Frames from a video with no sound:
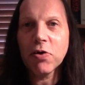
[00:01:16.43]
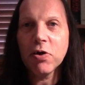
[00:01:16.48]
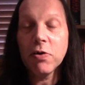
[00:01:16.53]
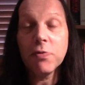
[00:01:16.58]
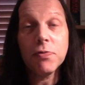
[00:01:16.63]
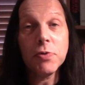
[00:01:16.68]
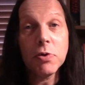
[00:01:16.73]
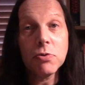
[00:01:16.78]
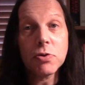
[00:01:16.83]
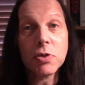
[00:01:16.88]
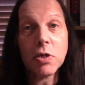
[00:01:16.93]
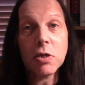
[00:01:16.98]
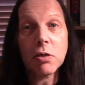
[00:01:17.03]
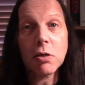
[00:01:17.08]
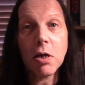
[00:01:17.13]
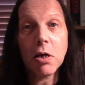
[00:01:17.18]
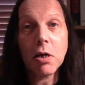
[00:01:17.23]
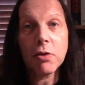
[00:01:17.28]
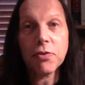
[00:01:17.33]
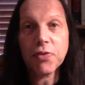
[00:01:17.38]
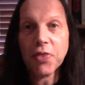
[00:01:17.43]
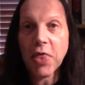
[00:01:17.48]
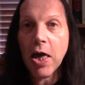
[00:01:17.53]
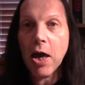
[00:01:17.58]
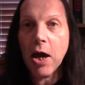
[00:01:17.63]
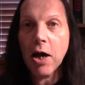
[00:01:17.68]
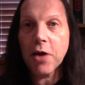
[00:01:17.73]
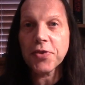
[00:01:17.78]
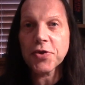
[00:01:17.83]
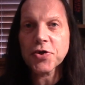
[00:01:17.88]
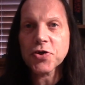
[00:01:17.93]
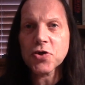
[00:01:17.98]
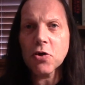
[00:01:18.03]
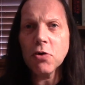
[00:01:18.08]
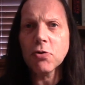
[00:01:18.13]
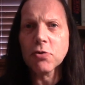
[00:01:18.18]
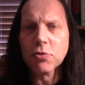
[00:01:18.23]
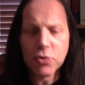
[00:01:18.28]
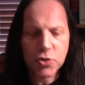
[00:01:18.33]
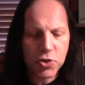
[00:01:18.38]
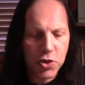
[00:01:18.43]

of using their other song,